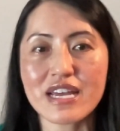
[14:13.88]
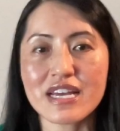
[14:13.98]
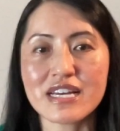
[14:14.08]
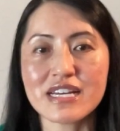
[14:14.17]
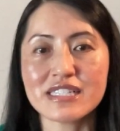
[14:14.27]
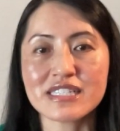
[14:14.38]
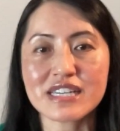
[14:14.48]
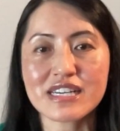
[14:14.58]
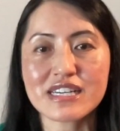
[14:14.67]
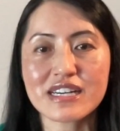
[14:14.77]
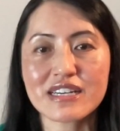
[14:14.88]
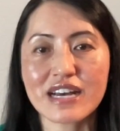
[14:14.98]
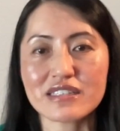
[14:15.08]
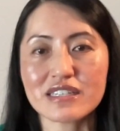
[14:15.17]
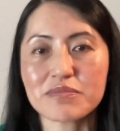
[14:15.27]
and
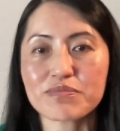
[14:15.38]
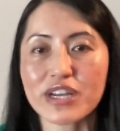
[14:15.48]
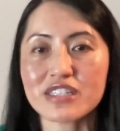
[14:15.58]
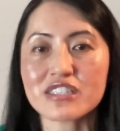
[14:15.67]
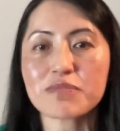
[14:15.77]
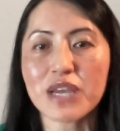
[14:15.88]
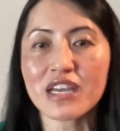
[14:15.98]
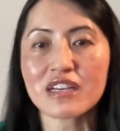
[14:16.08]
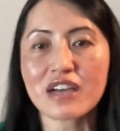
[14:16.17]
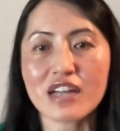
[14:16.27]
Outlet brings speed,